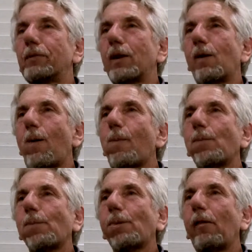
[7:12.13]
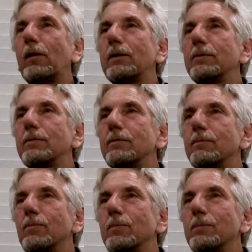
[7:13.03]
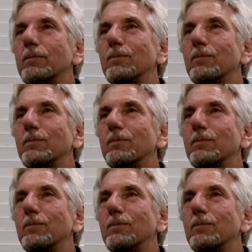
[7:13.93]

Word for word: They're they're they're kooks.